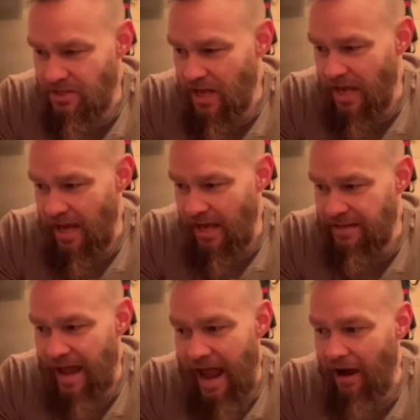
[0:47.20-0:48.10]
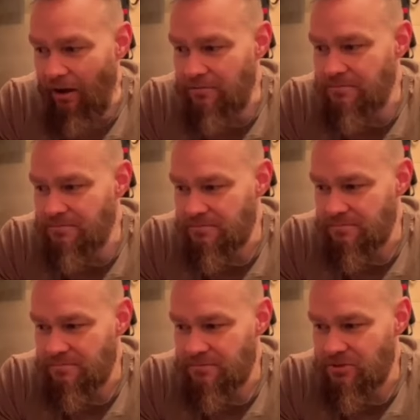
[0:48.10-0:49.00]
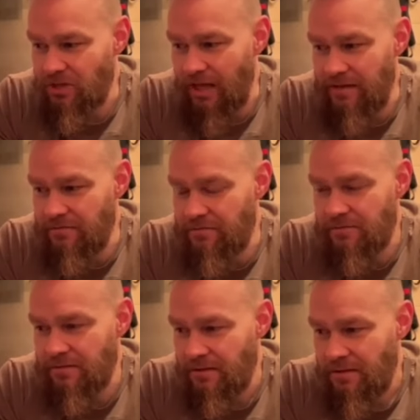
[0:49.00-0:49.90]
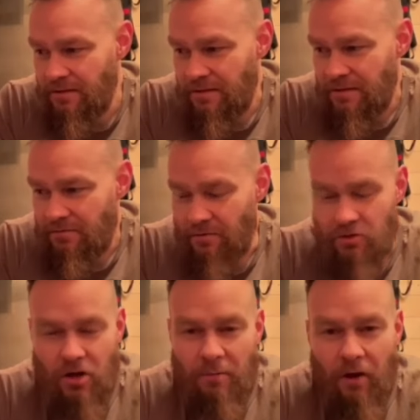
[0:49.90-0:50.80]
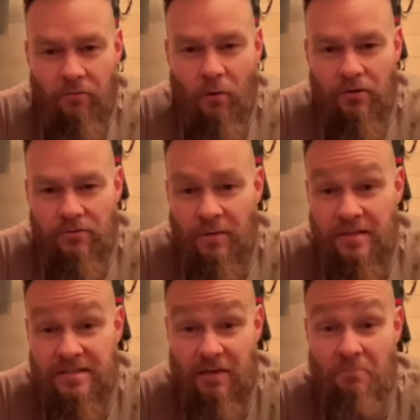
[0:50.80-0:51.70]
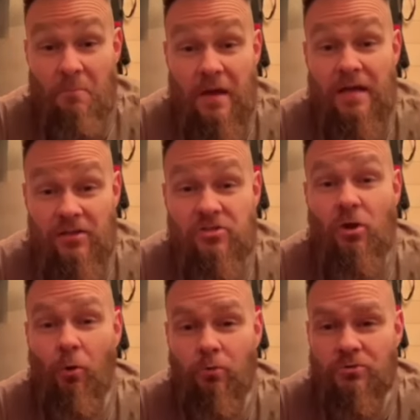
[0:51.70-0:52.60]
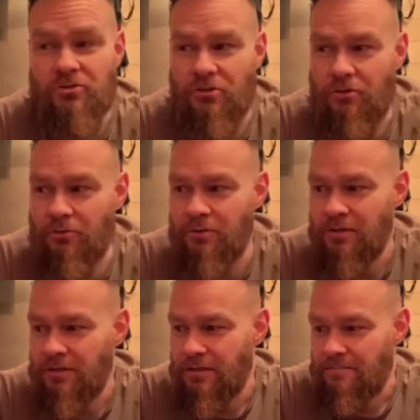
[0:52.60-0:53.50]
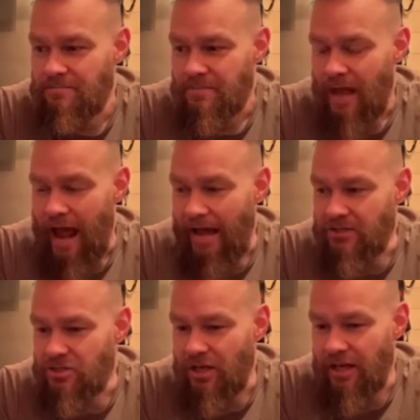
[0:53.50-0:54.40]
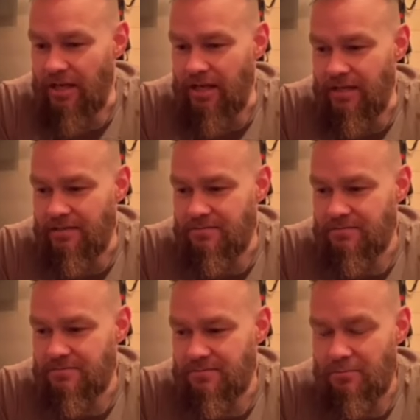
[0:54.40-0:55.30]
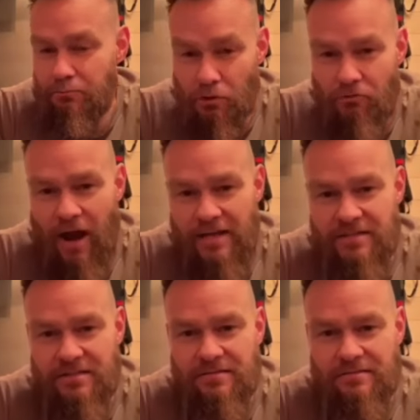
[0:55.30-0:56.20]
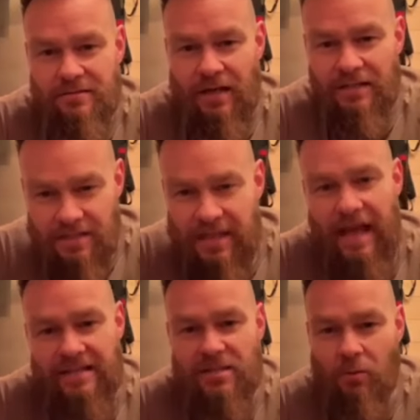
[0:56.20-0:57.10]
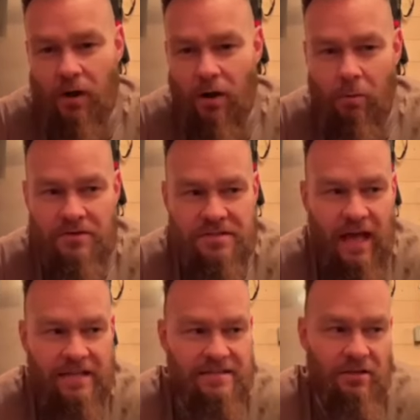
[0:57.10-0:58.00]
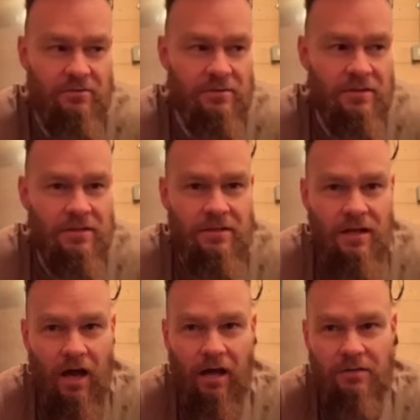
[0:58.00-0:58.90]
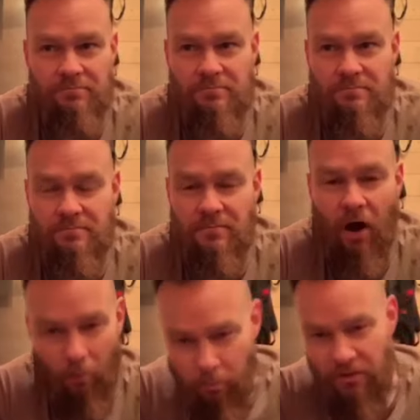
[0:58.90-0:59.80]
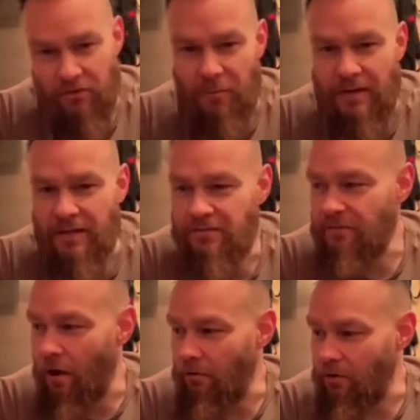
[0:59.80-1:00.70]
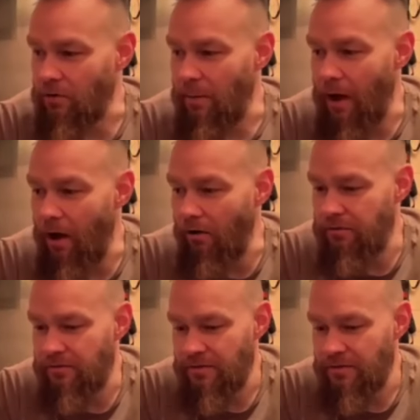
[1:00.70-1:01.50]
year now, Steve's, for the time that I've worked with him, he's given me the tools to actually progress and get to where I want to get to. I wouldn't have been this far along the path